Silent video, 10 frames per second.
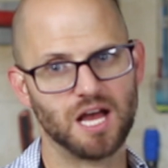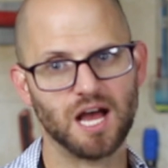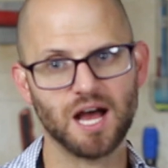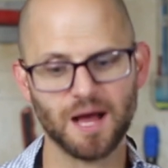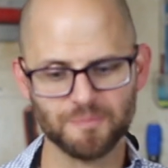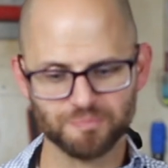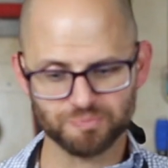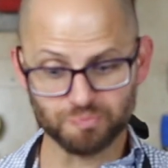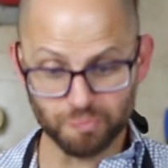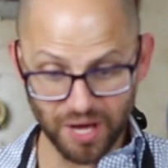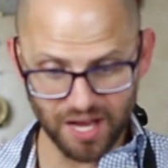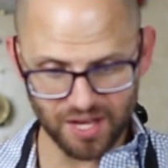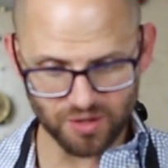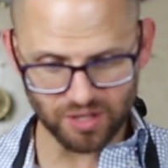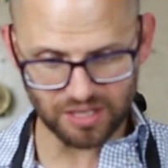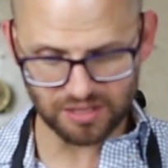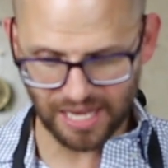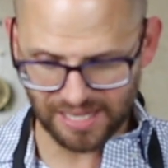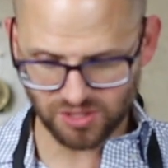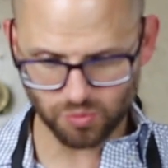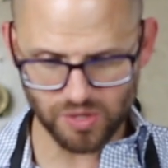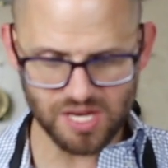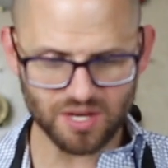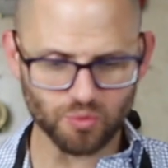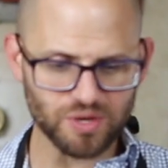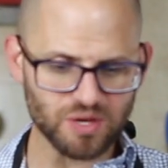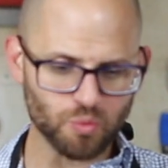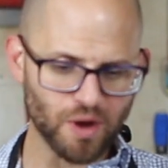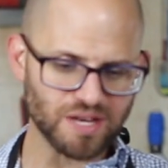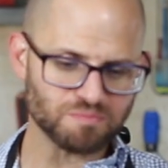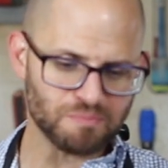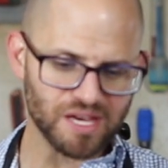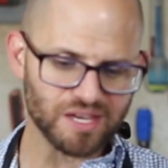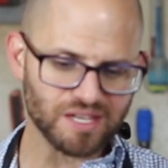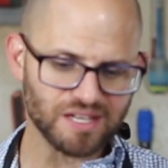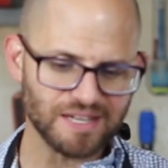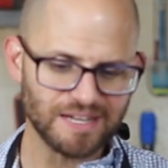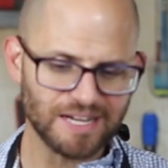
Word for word: But last week we went and made